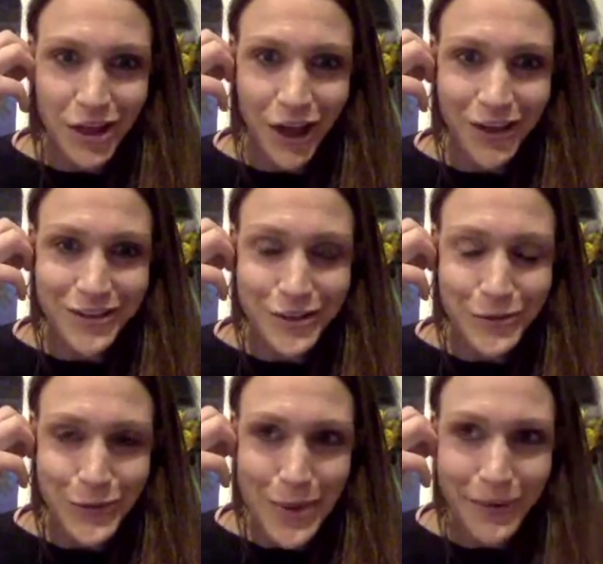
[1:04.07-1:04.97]
to host
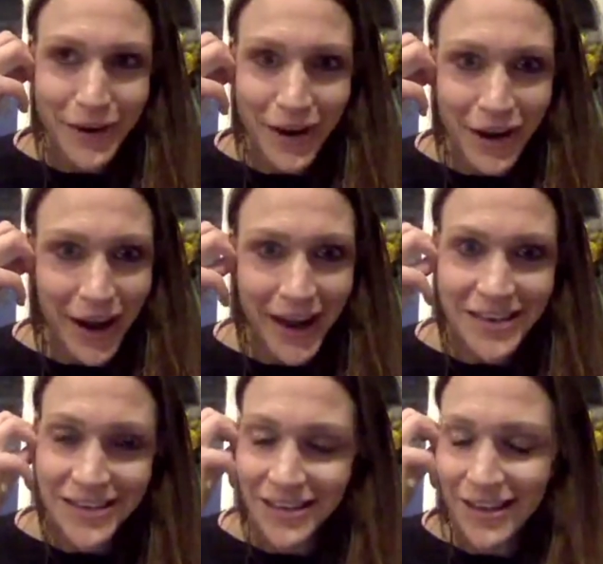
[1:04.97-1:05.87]
this webinar,
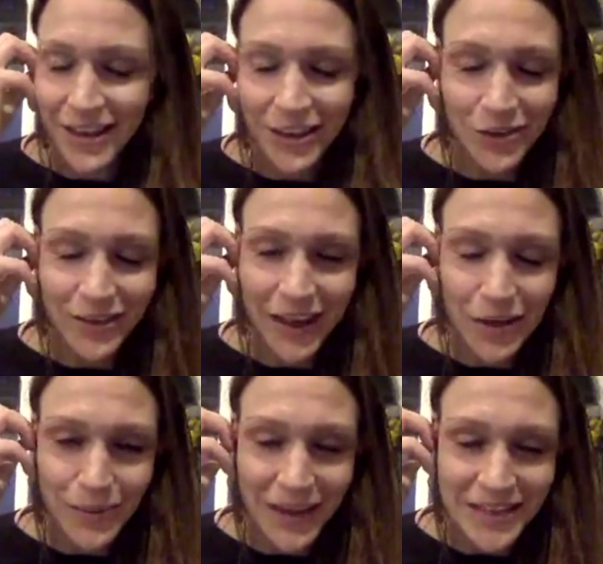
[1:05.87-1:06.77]
and you'd think
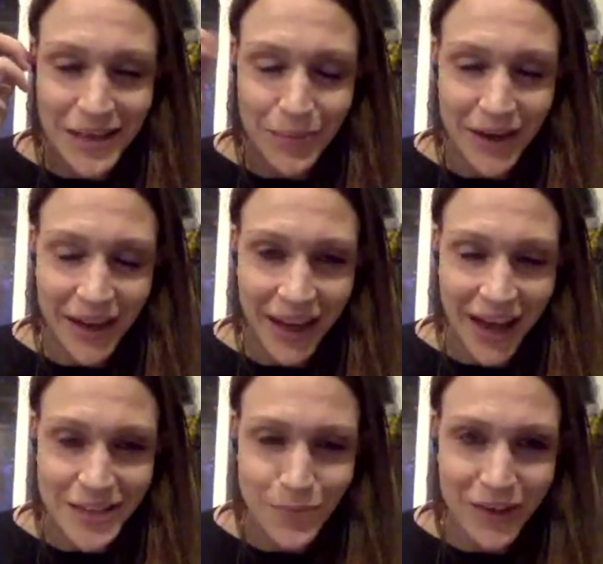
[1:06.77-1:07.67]
it'd be easy, but it
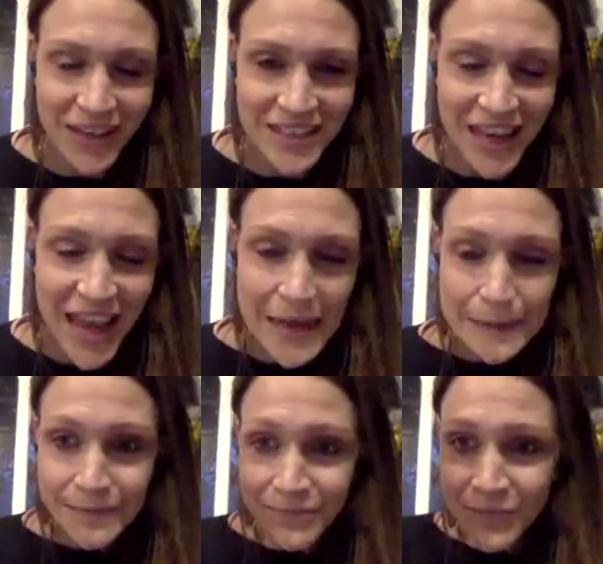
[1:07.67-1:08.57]
hasn't been easy.
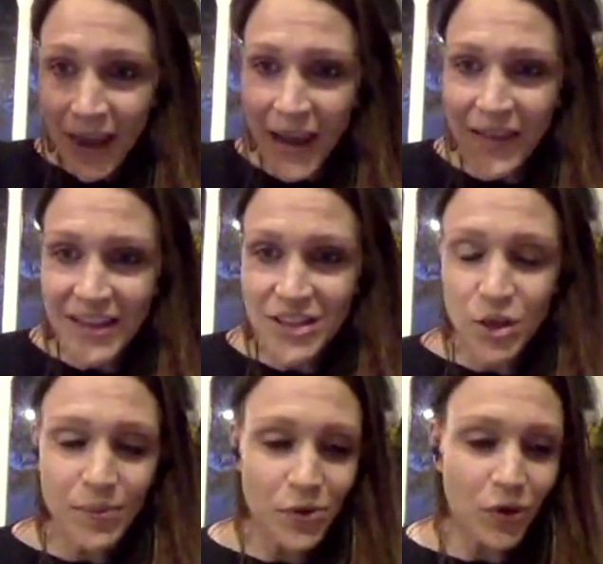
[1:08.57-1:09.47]
And then to
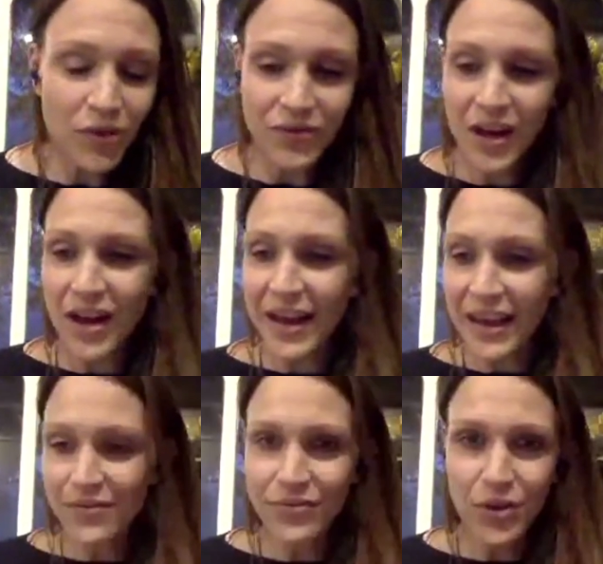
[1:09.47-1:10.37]
top it all off,
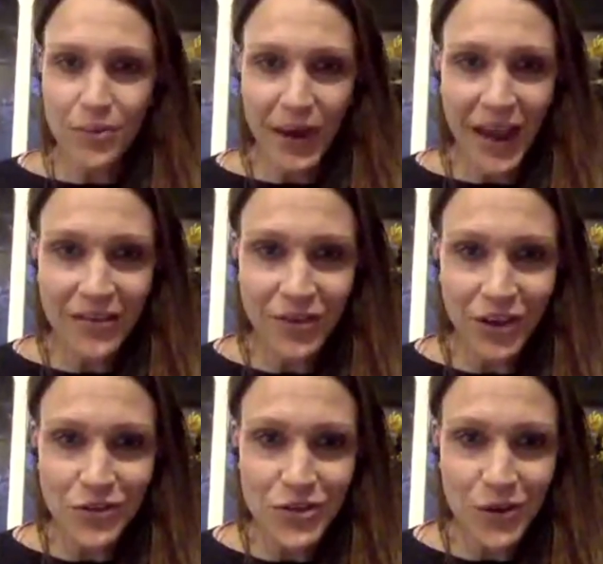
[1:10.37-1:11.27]
I forgot my
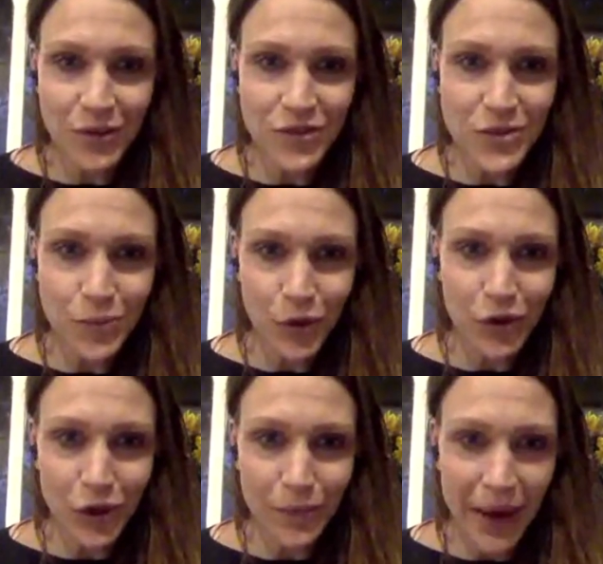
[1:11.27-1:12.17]
headphones, so I've just bought a
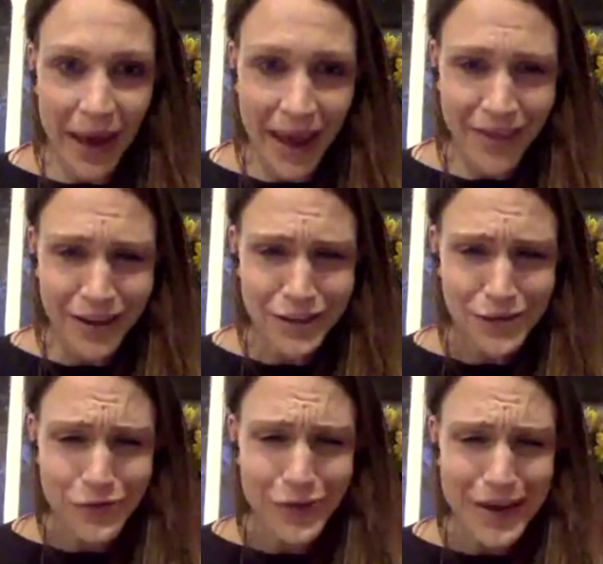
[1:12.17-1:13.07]
new pair and they
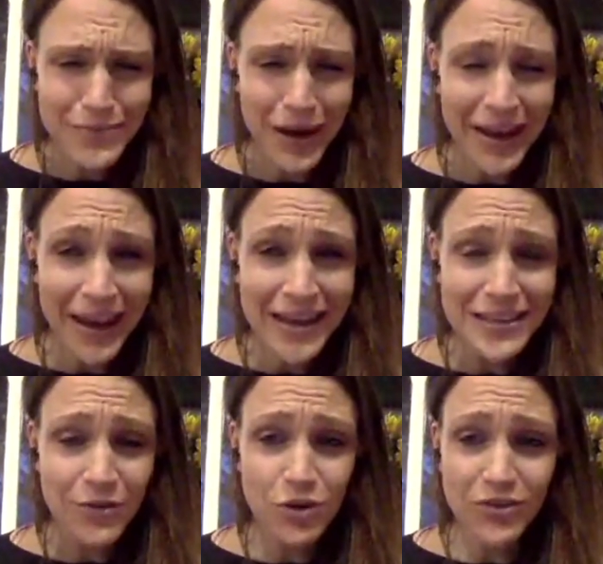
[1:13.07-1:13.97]
don't fit in my ears.
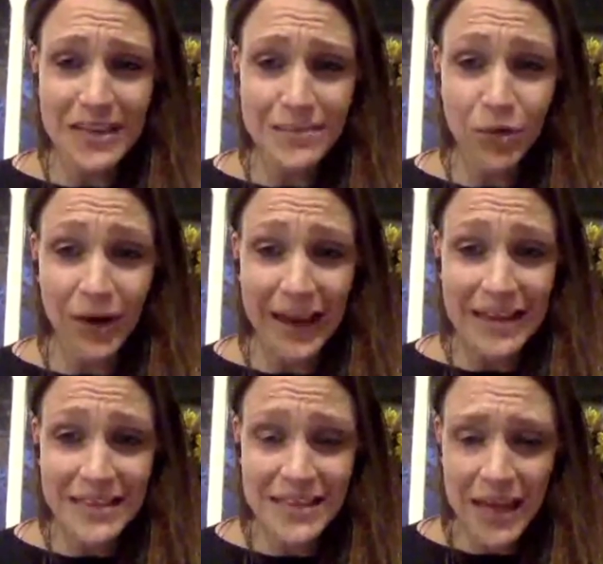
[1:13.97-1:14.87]
I've got really small
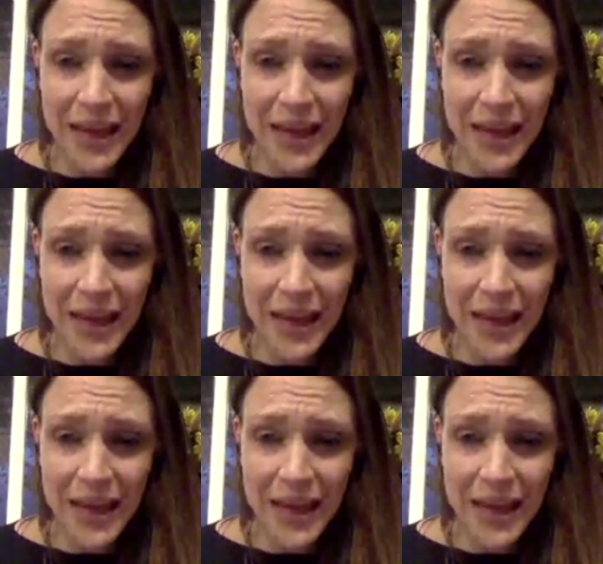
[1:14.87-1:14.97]
ears.